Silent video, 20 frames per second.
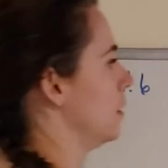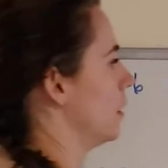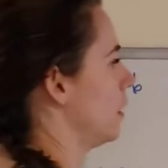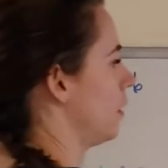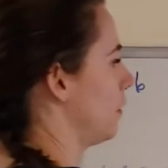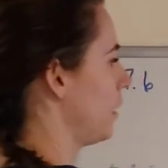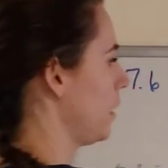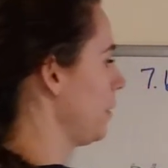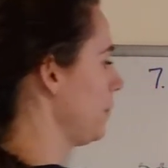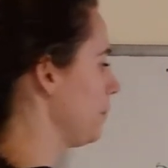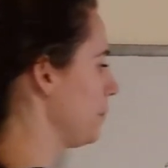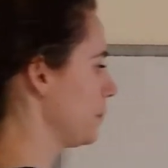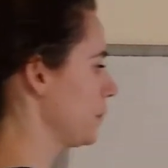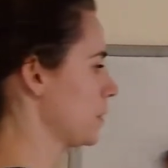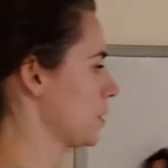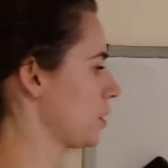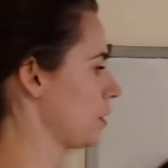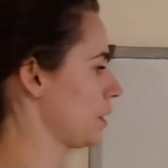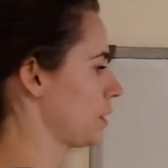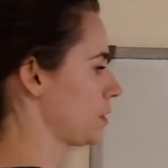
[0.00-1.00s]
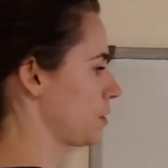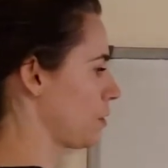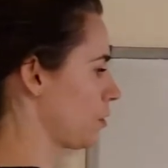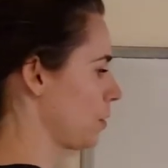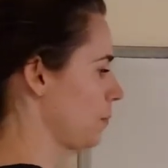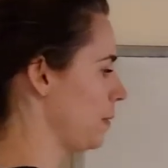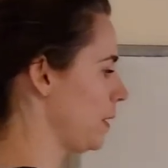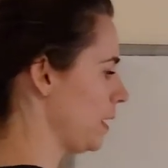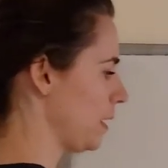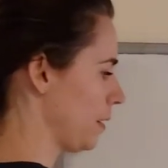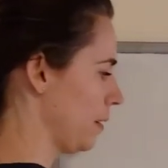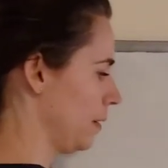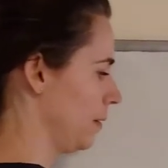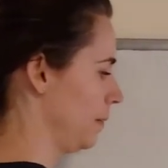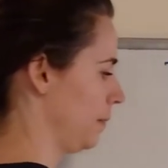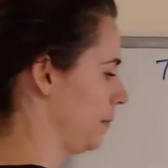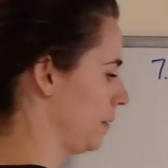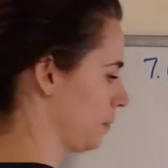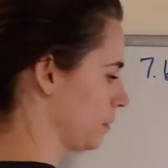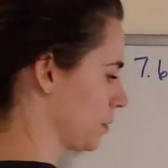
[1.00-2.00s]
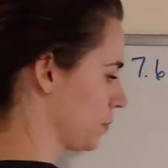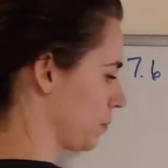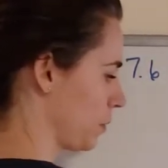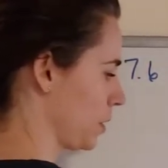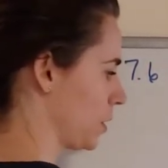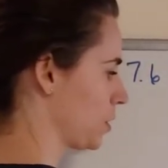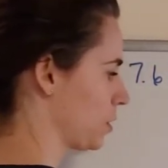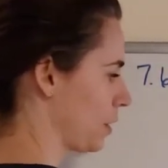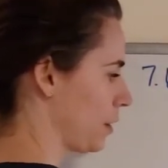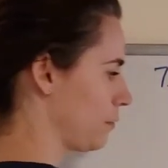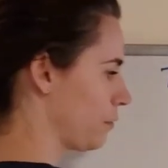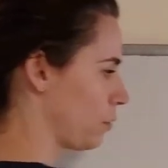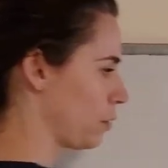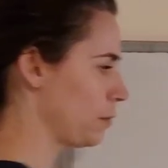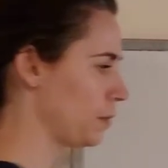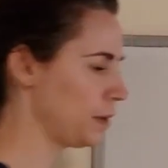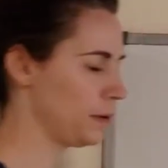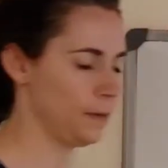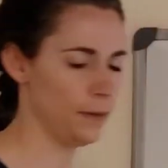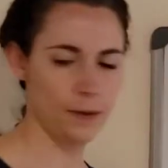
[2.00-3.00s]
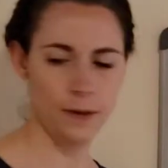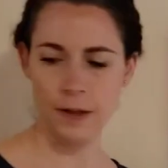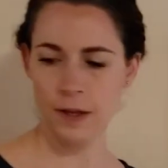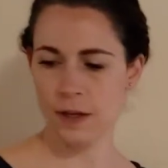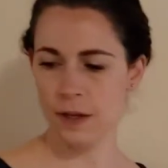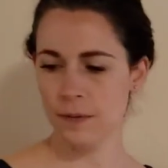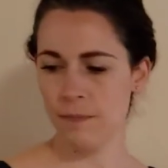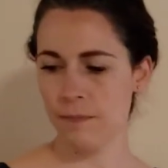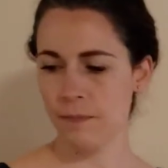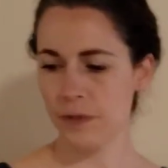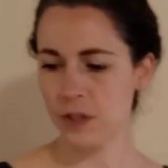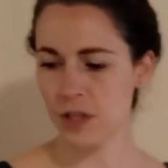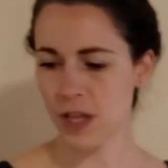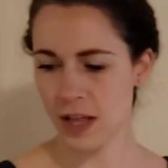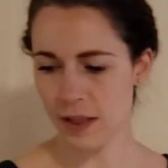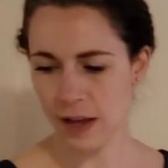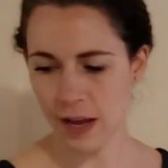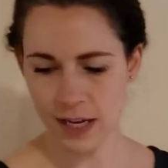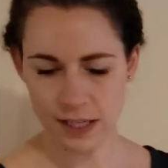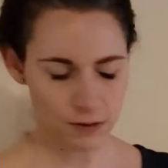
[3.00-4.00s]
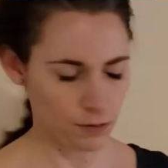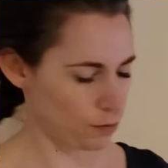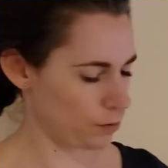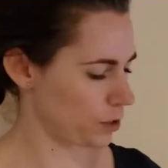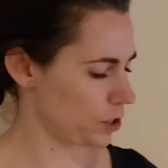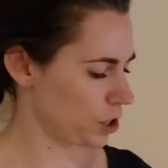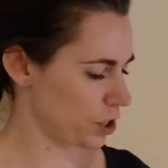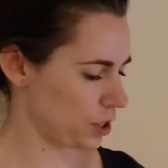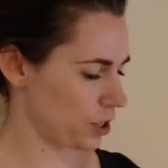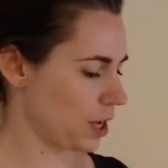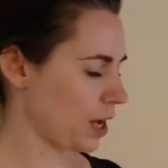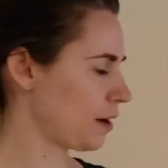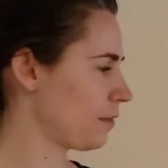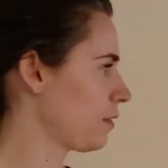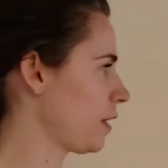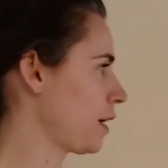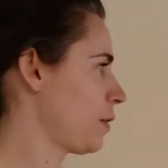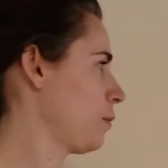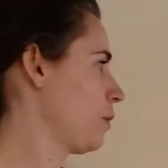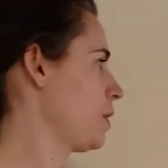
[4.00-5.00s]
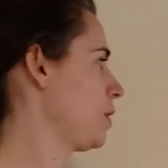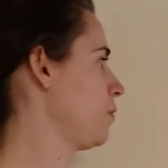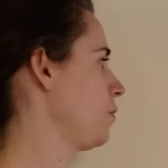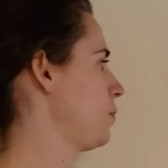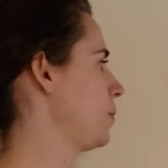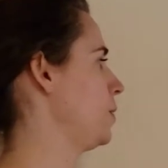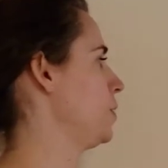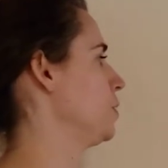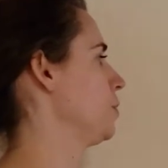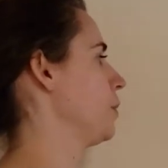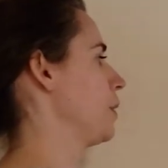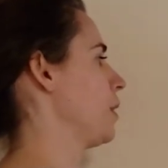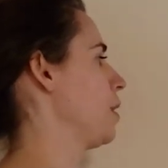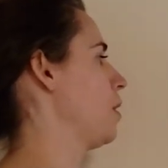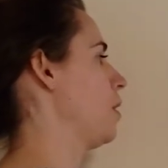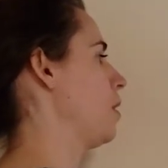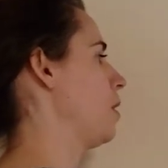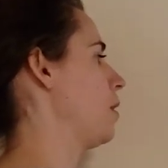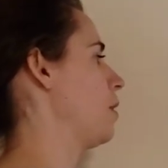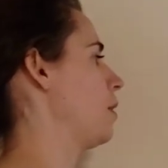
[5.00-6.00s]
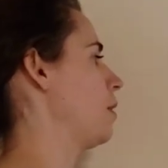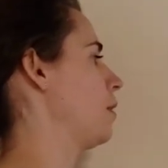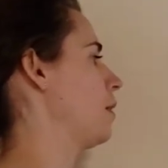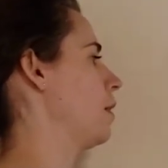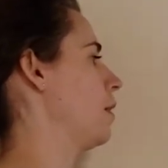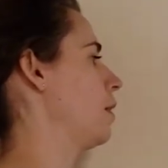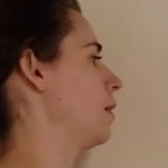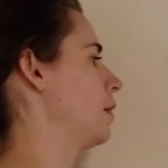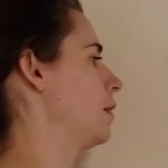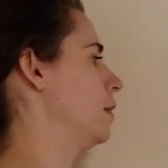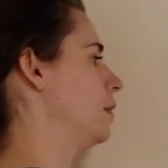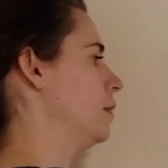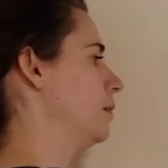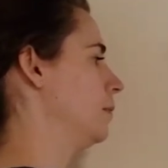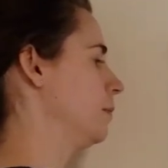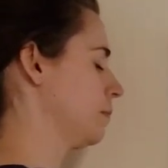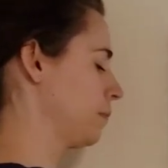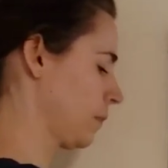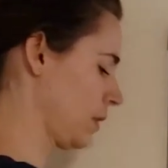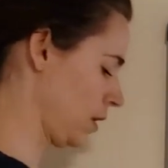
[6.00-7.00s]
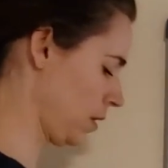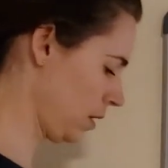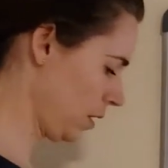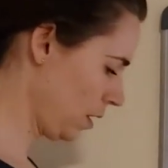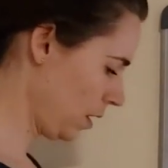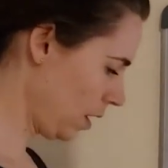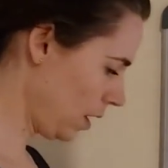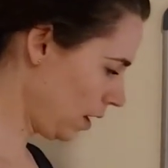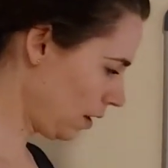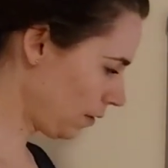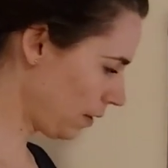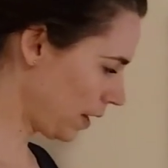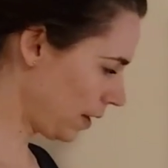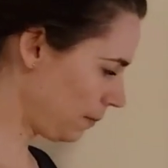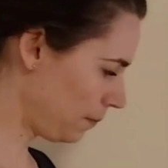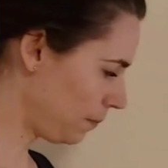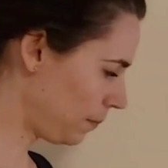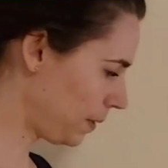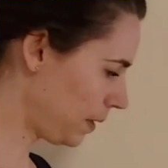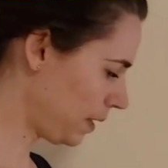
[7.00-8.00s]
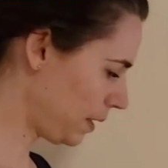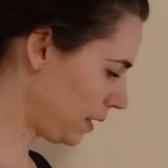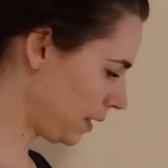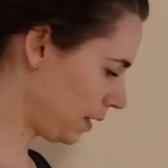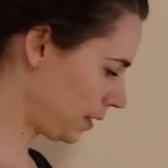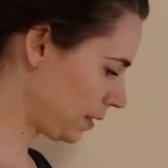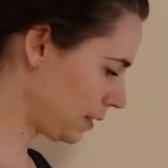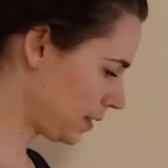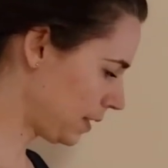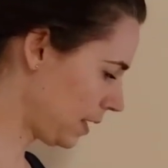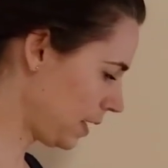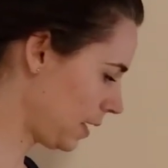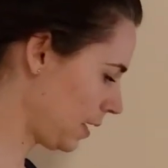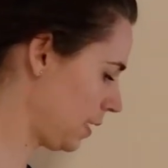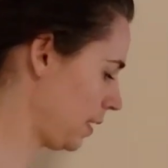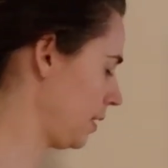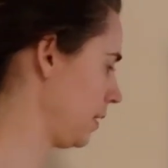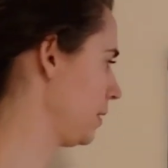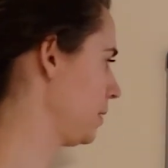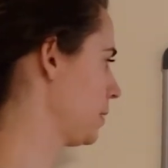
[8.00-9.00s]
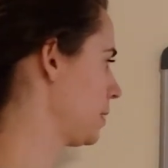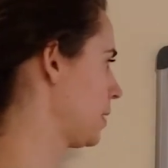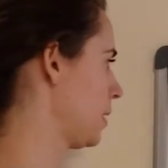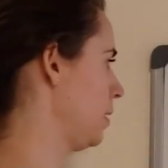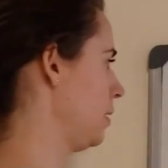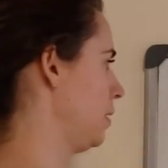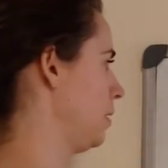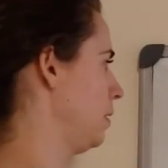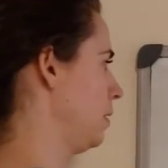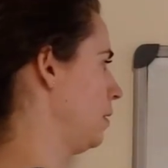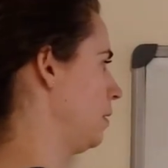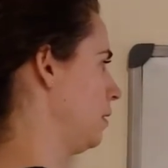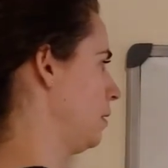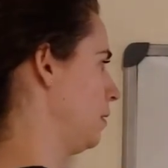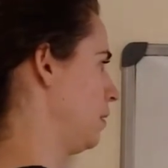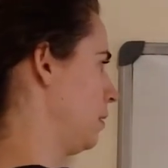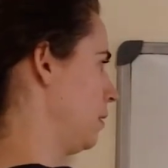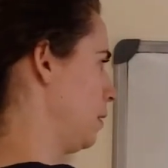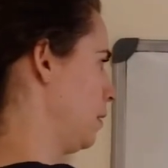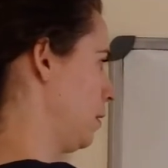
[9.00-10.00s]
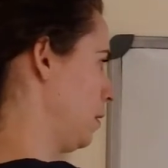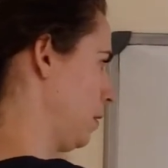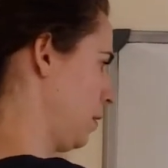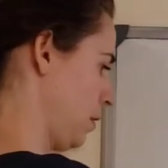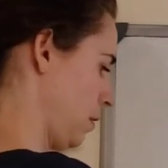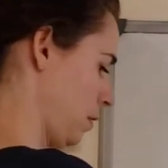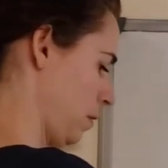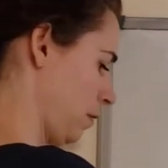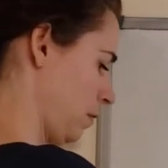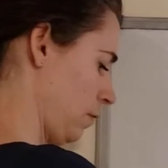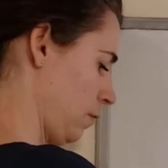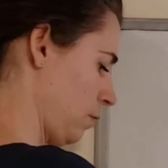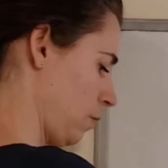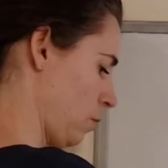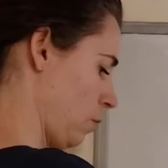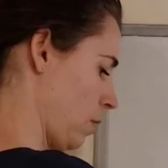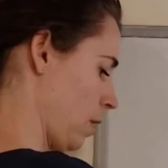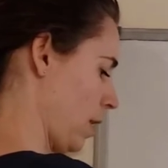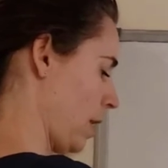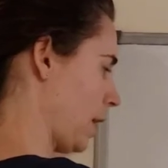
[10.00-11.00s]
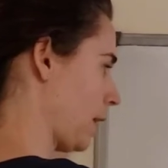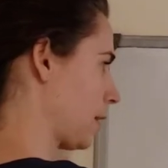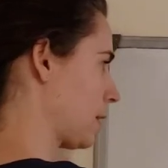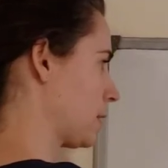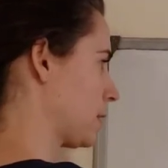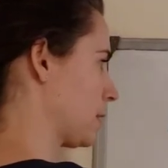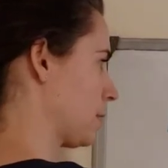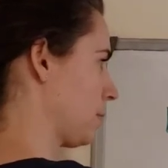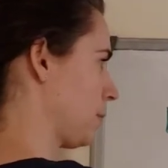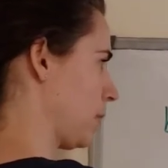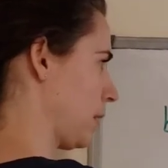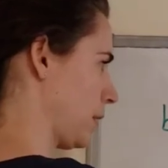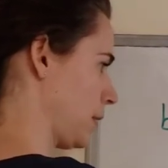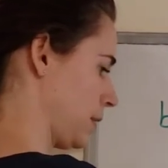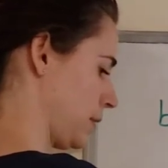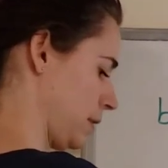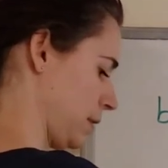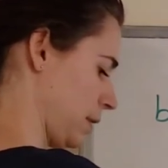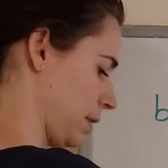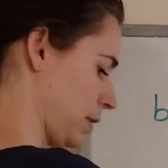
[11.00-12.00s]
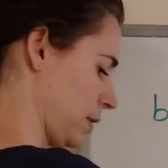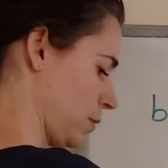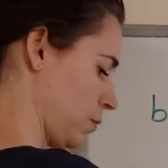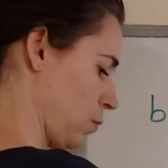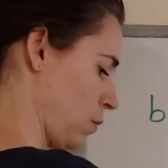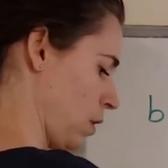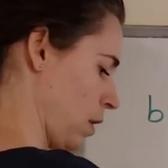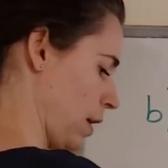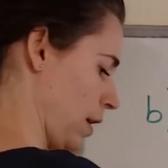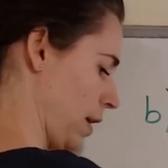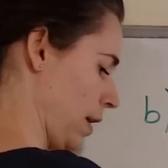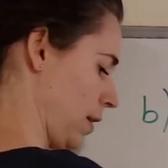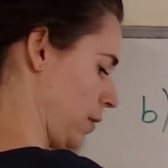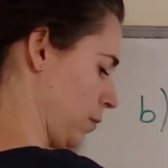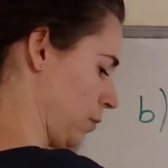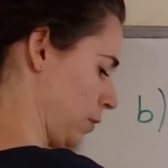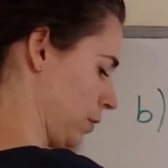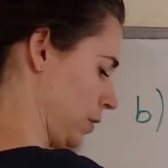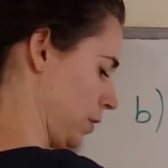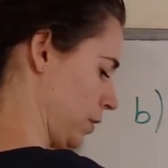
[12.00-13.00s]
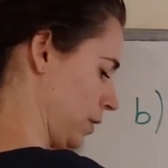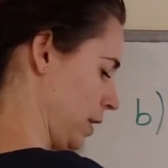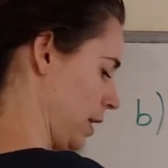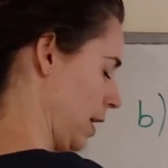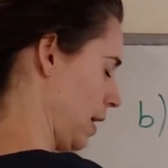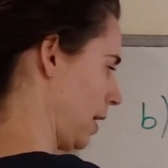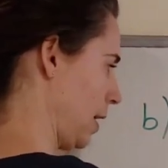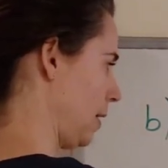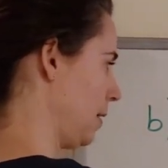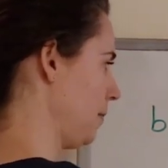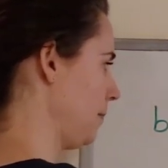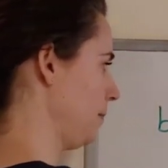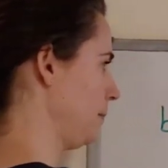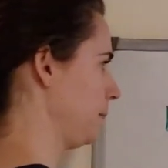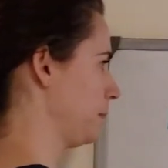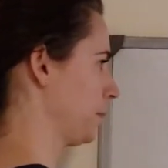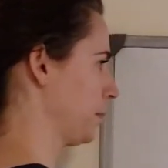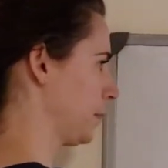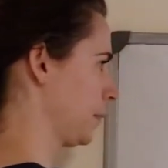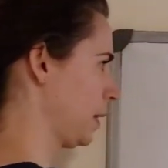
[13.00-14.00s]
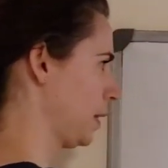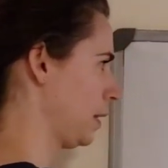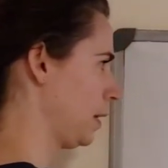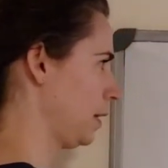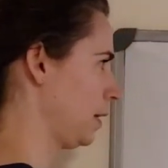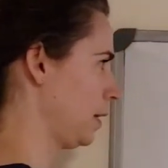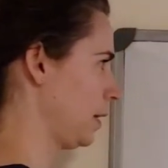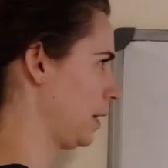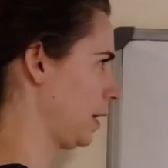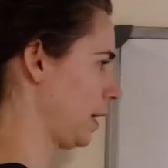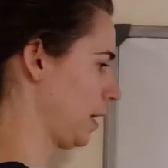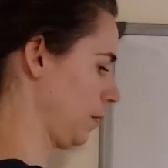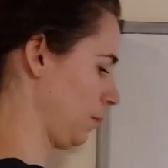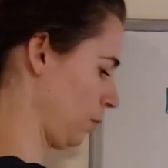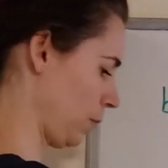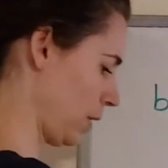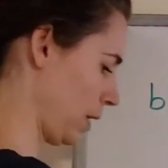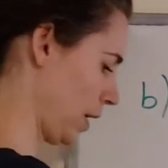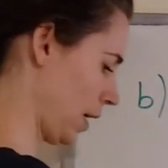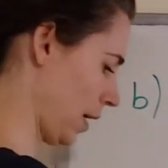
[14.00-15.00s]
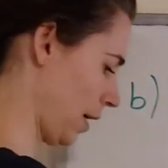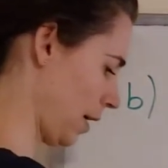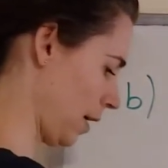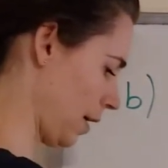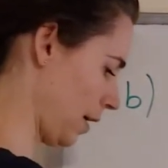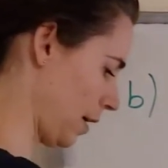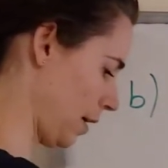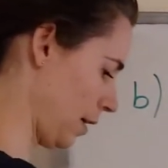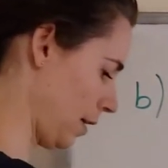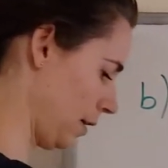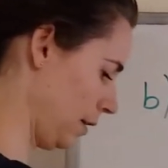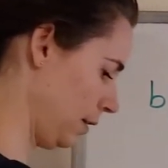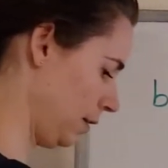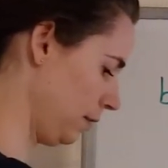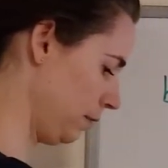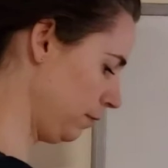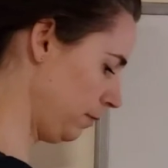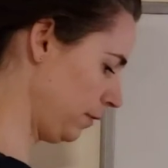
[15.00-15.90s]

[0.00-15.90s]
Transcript: All right, so let's go to B. It's pretty straightforward. So that last one was just kind of like what you've been doing all along. All right, B says 4x plus 6y equals 10. And we have